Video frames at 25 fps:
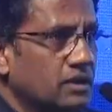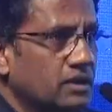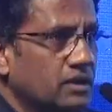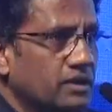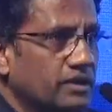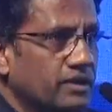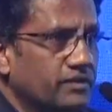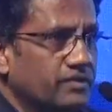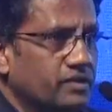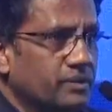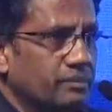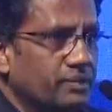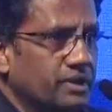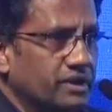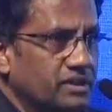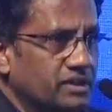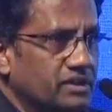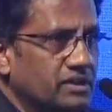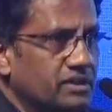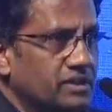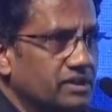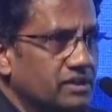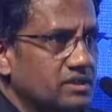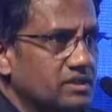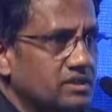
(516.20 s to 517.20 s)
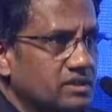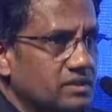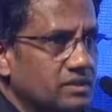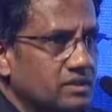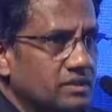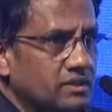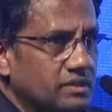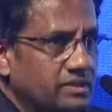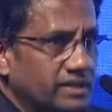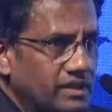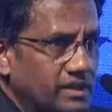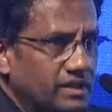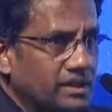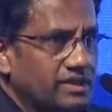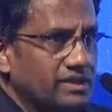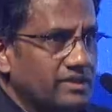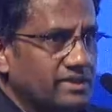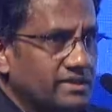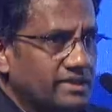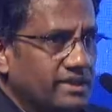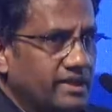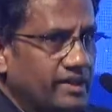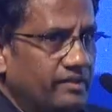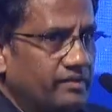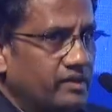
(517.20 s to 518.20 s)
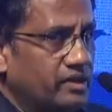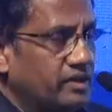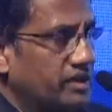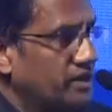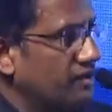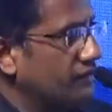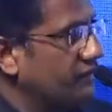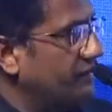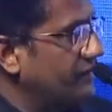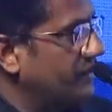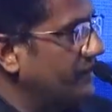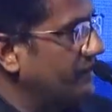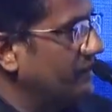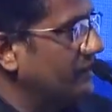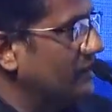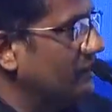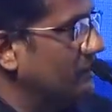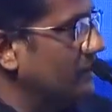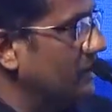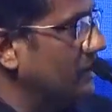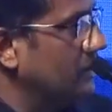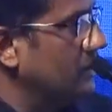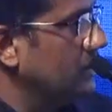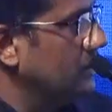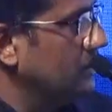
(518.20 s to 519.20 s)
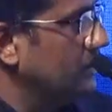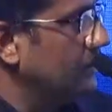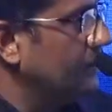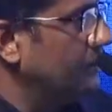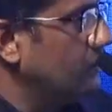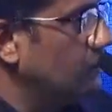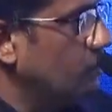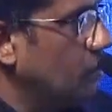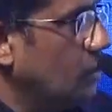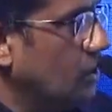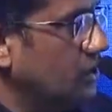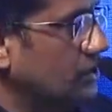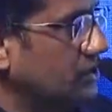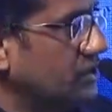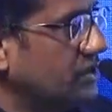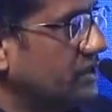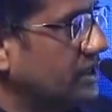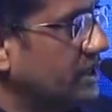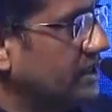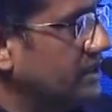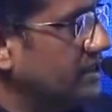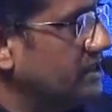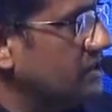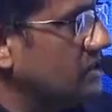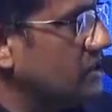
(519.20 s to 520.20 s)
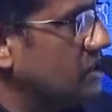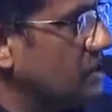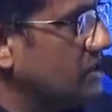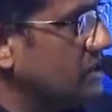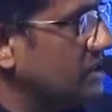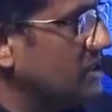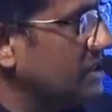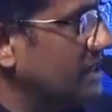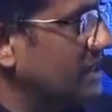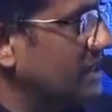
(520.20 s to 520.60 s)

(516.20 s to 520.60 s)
If the patient is really SAVR unfavorable, if you want to take these hostile